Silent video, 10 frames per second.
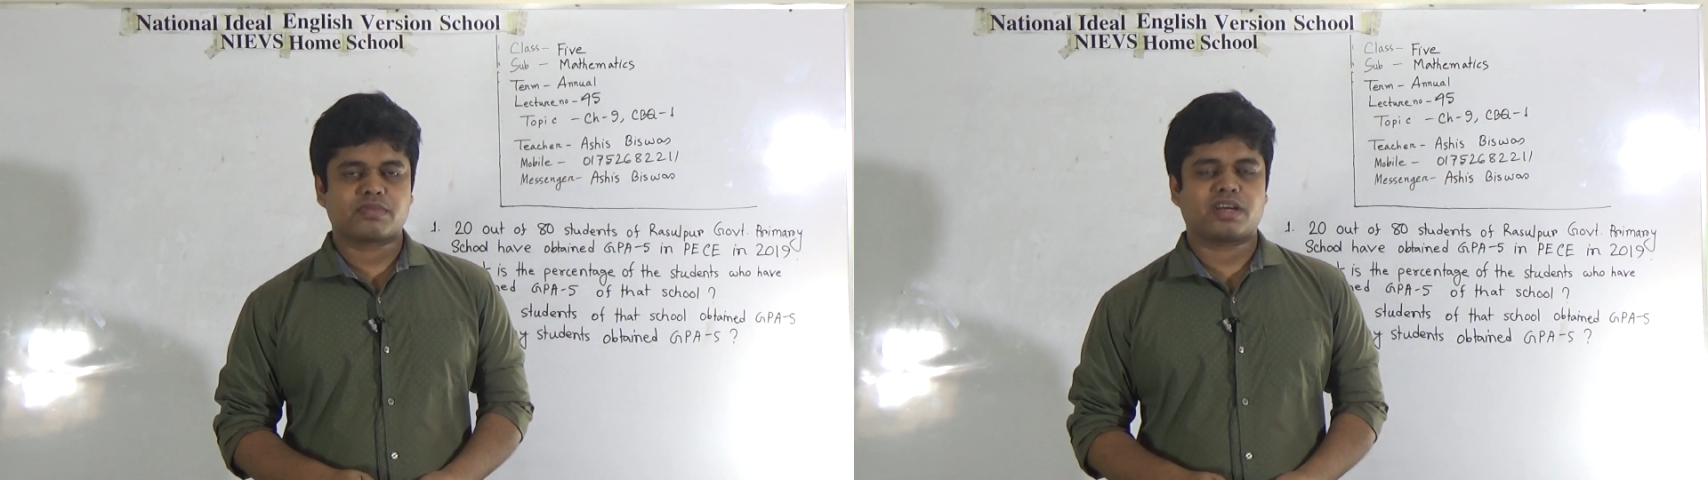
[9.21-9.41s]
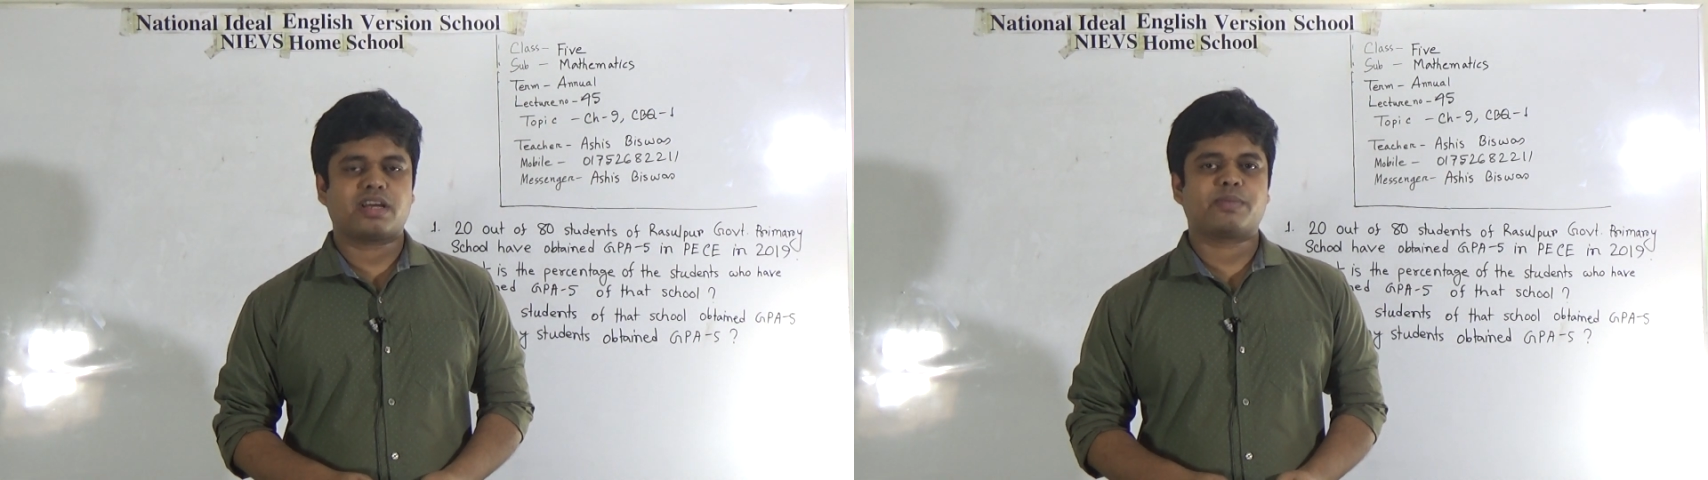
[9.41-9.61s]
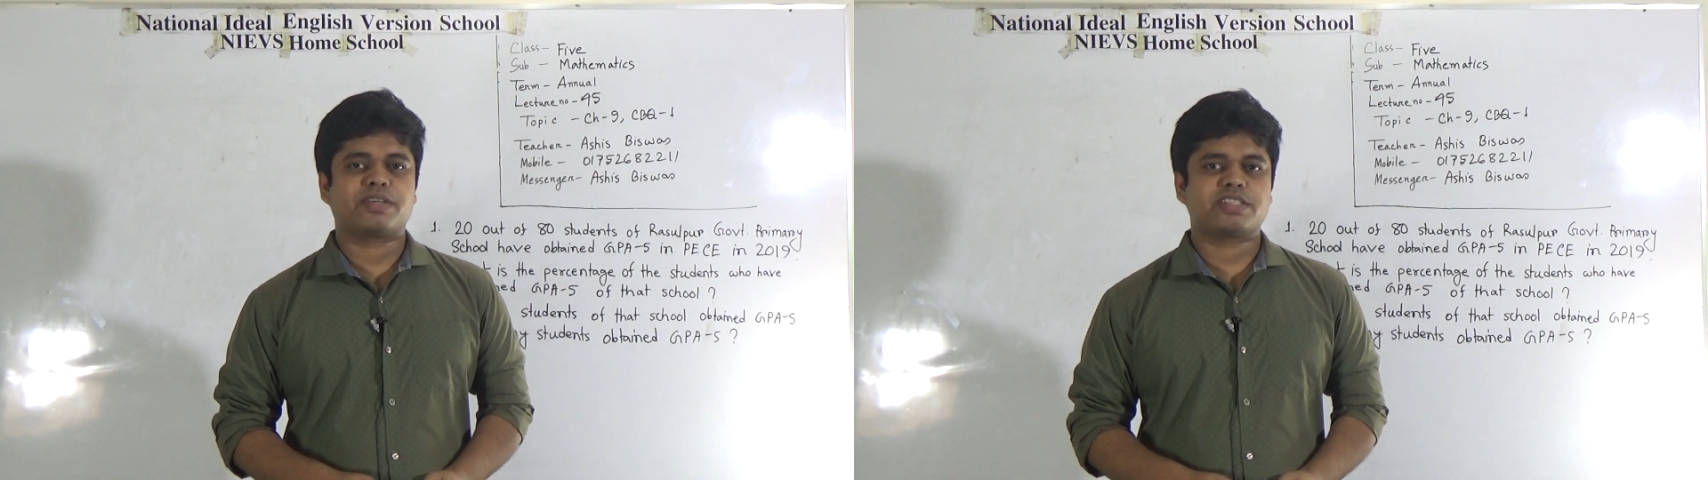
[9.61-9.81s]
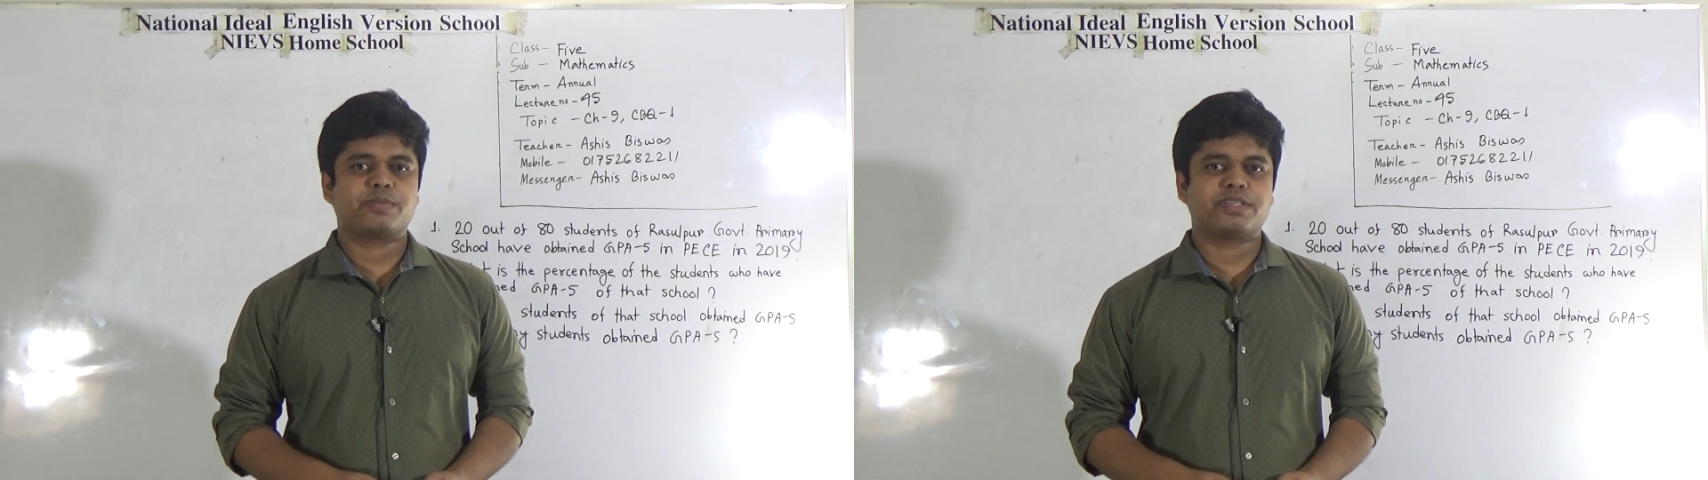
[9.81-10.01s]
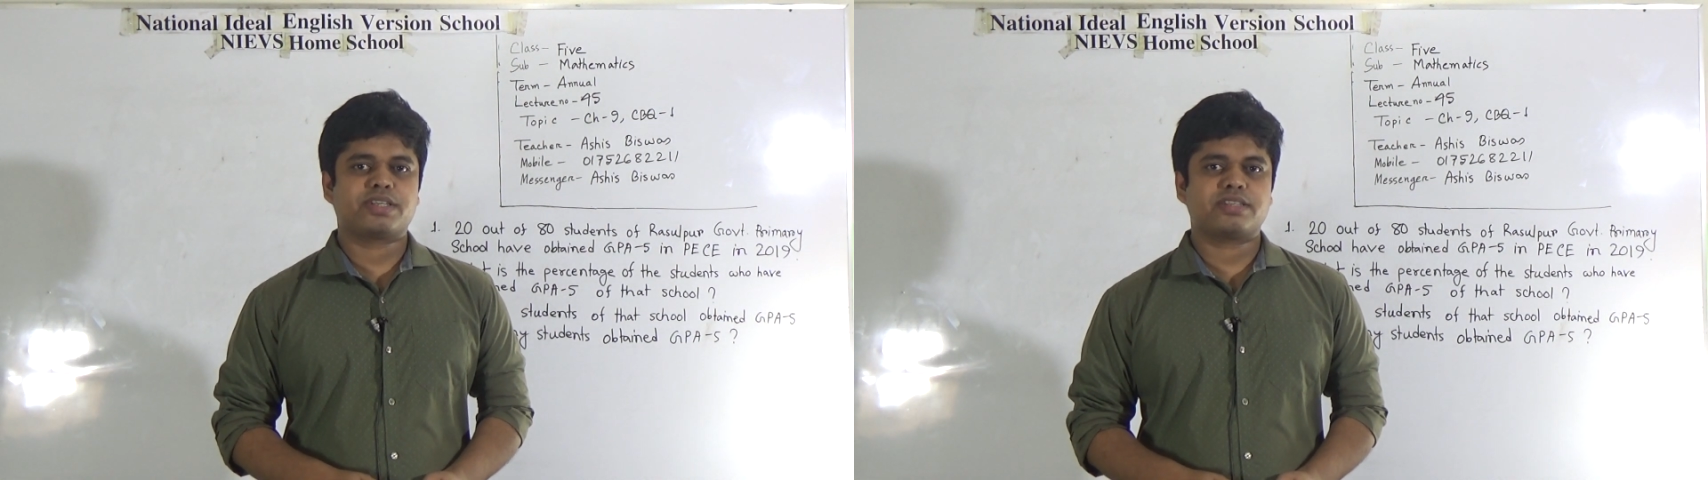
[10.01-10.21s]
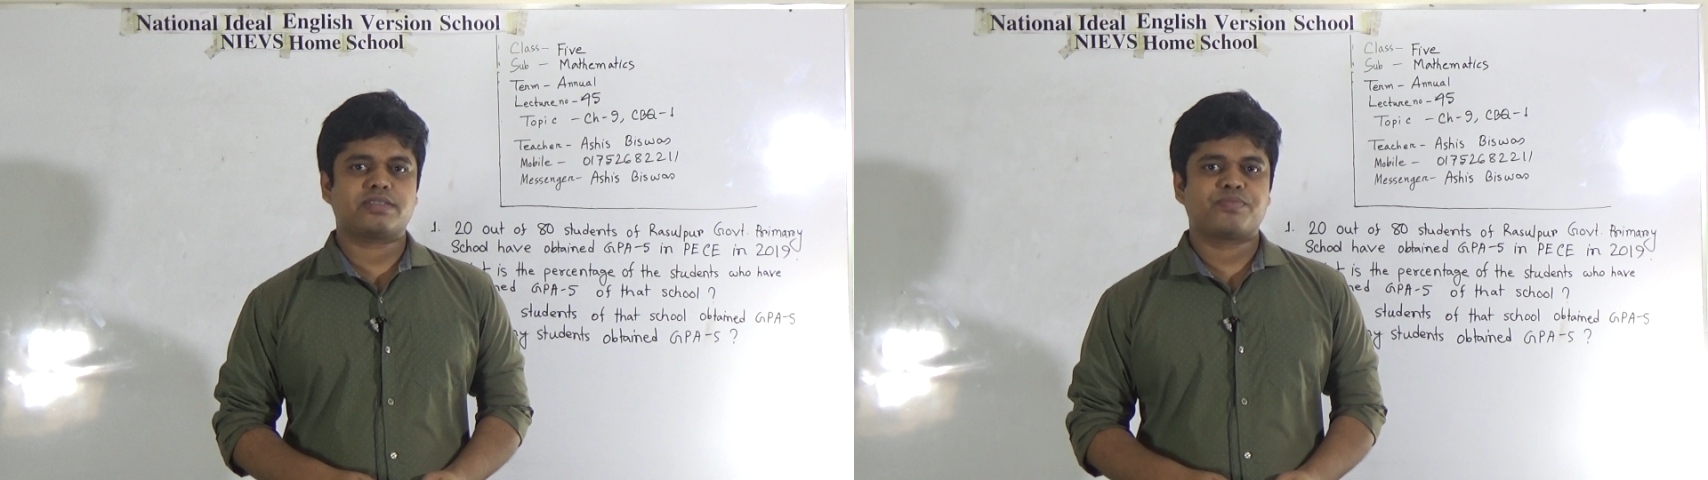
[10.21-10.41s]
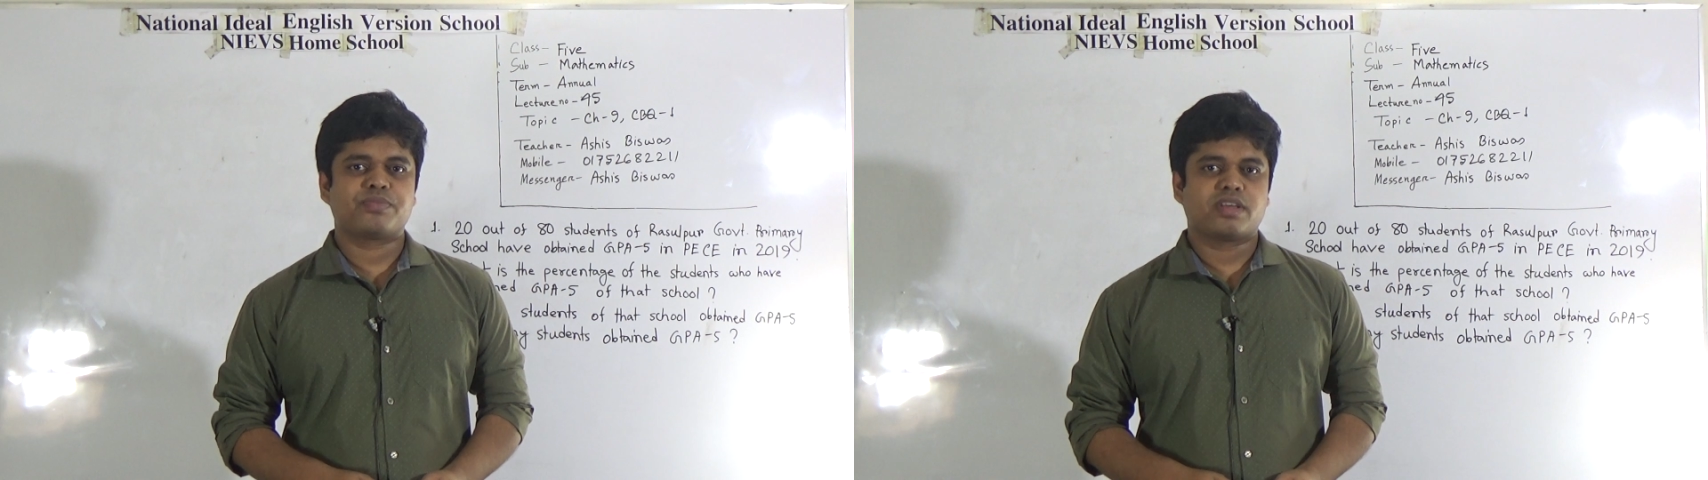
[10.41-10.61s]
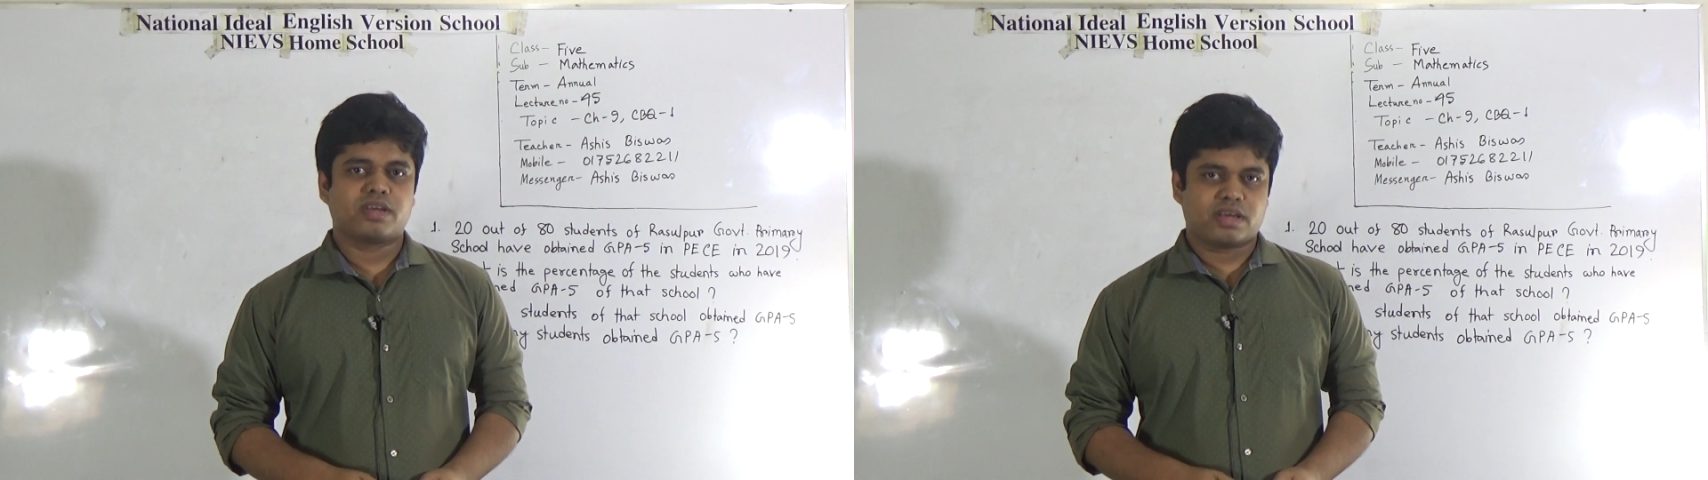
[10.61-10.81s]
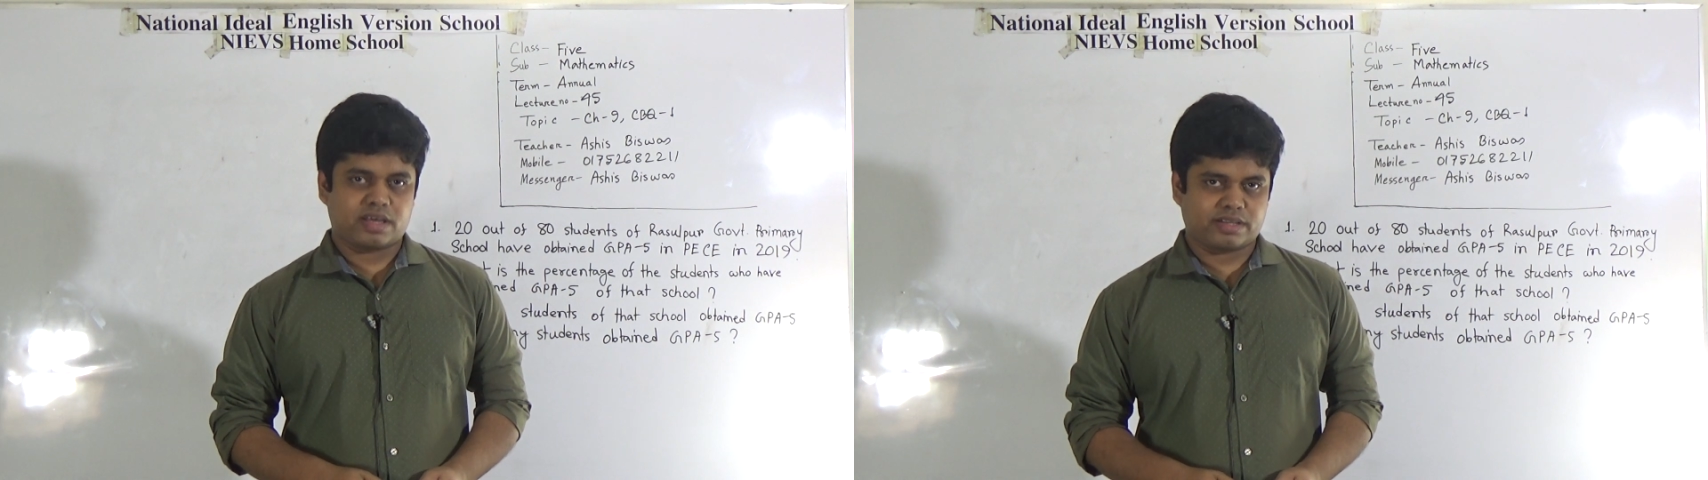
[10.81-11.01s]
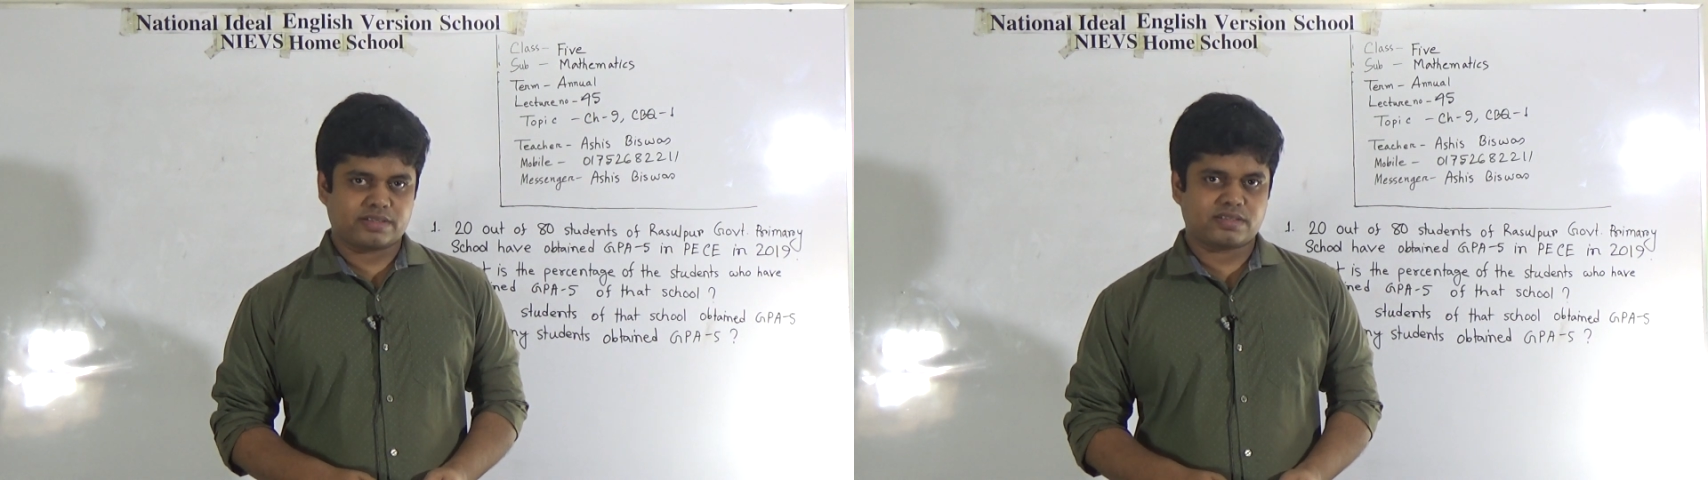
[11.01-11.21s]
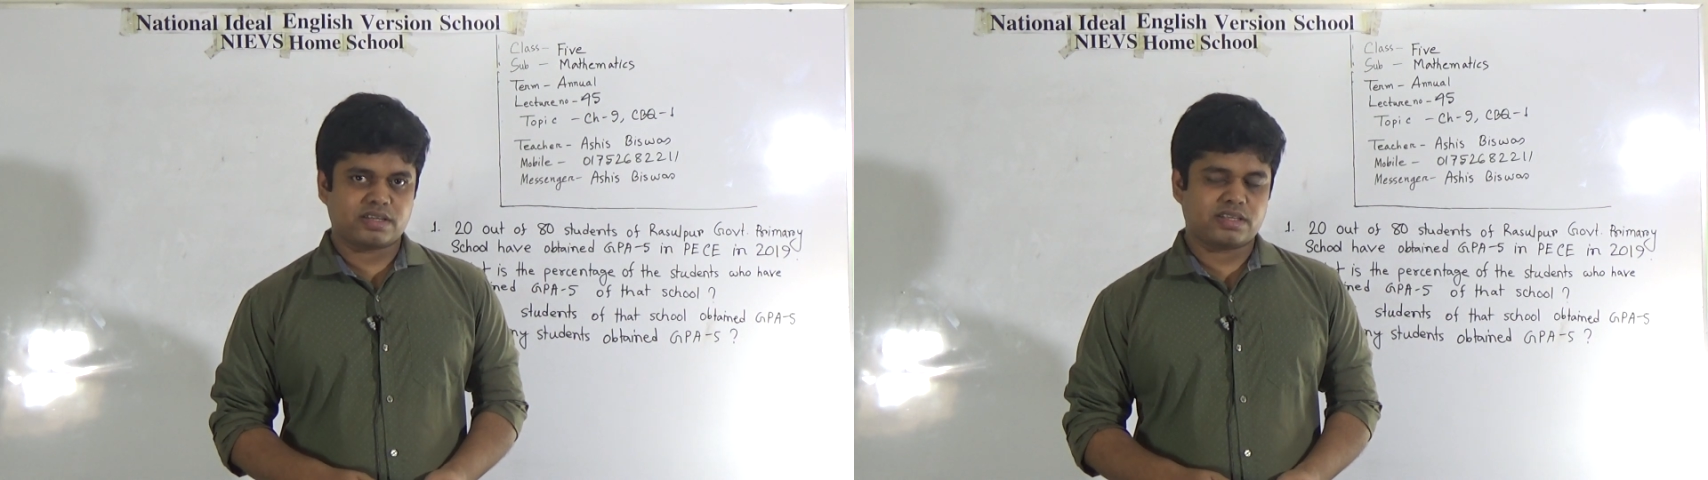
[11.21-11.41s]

I am Ashis Biswas, an assistant